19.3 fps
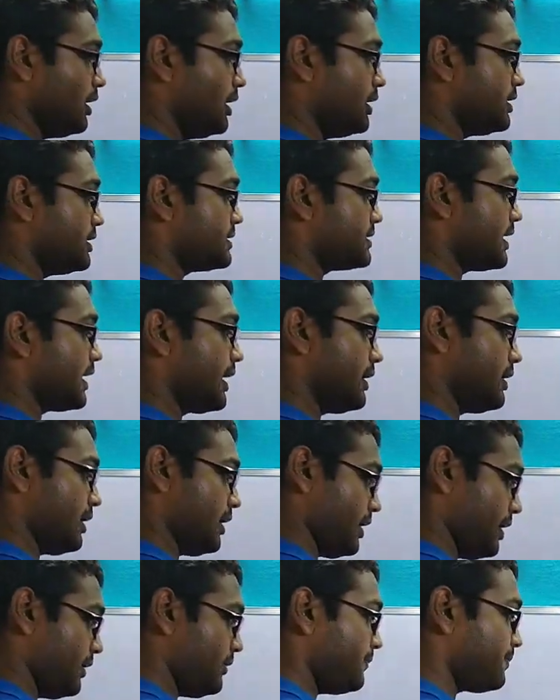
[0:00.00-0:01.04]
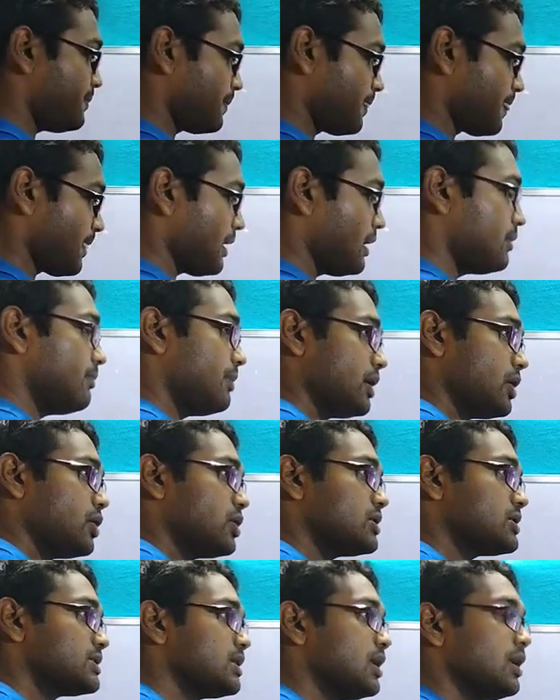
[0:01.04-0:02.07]
it is again A,
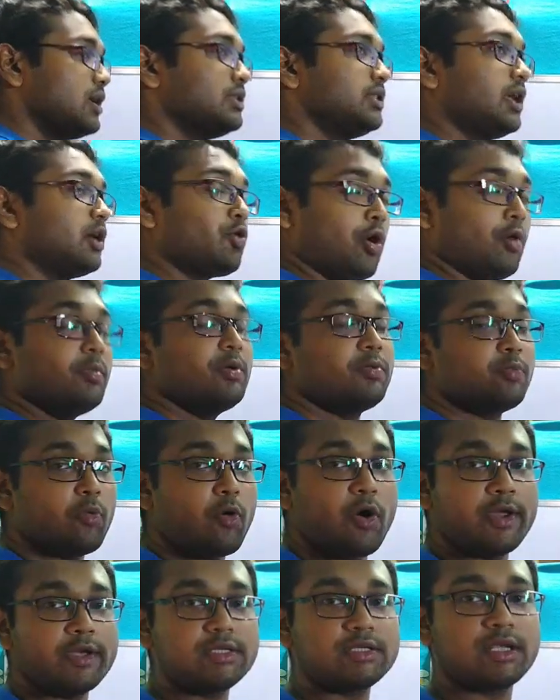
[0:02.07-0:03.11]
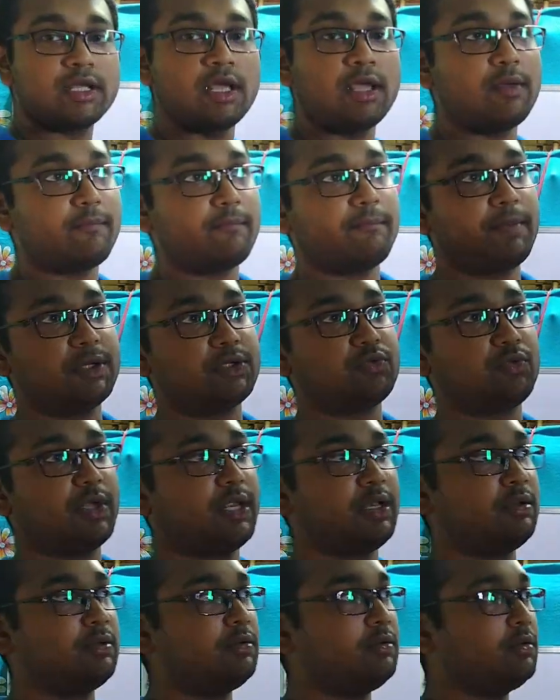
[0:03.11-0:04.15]
because the common point
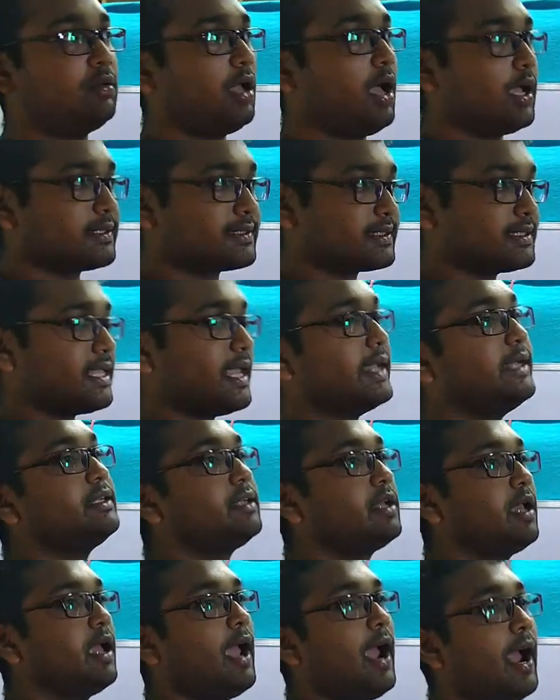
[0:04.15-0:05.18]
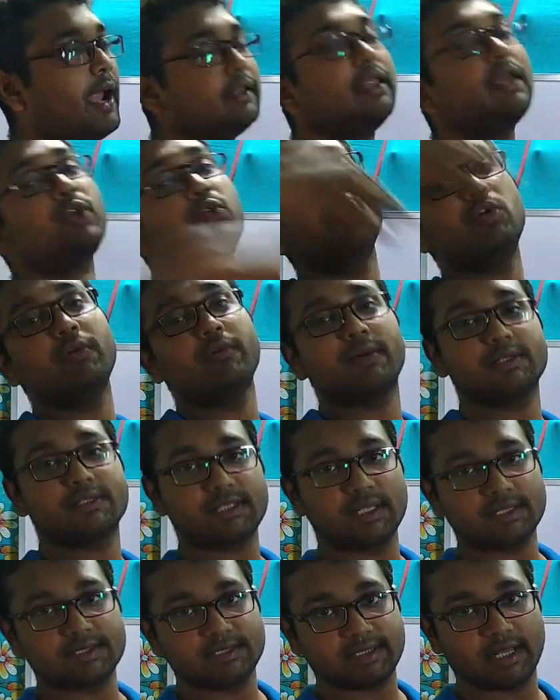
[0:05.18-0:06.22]
between a set and the
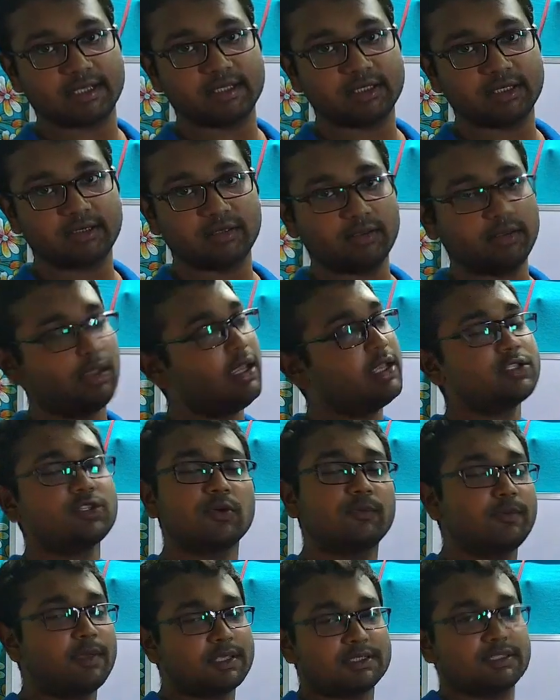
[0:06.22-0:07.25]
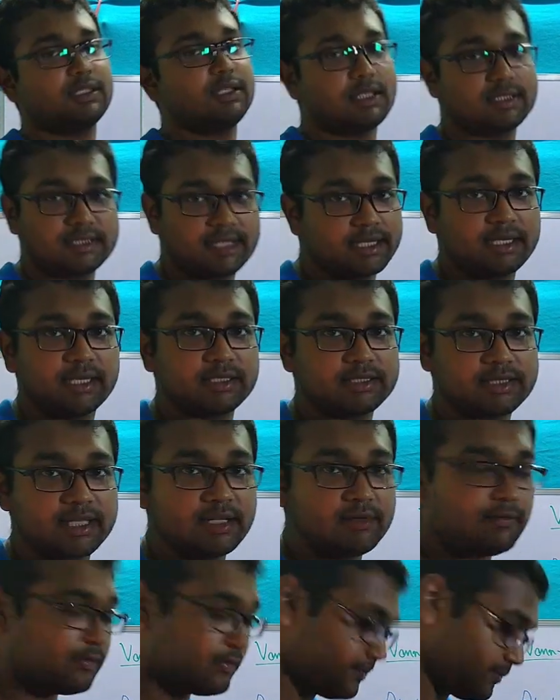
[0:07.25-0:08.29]
universal set is obviously the set
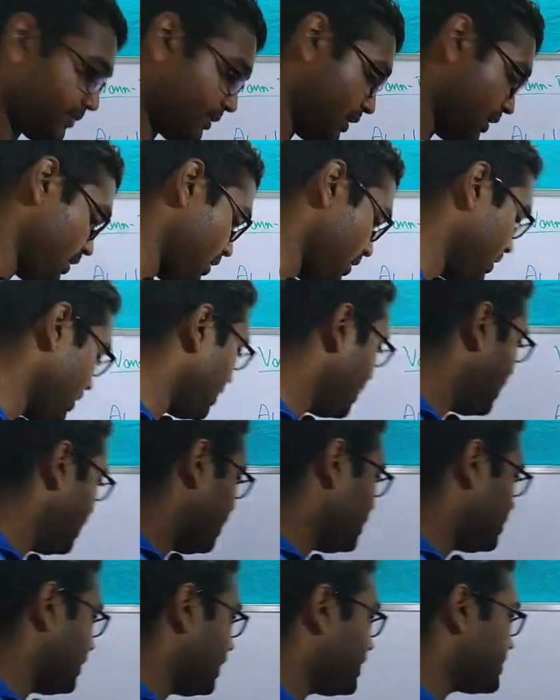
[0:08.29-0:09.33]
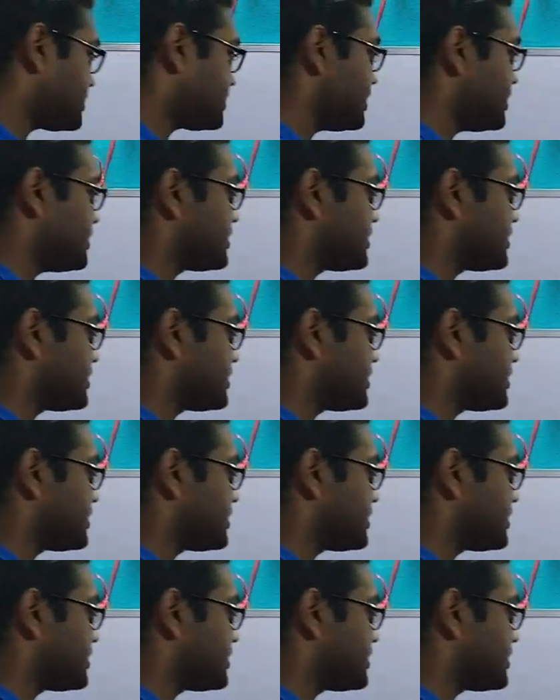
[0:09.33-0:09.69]
itself. Next